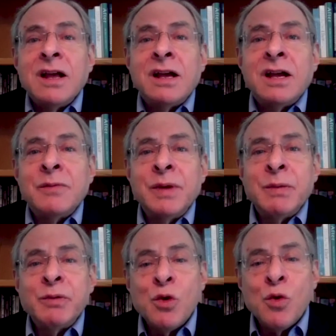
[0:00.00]
Uh,
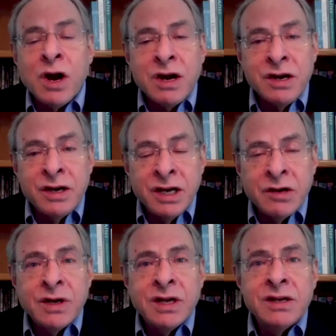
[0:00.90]
people who are
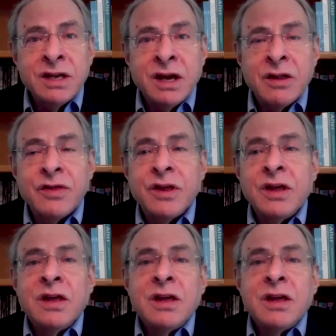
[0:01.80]
nearing death,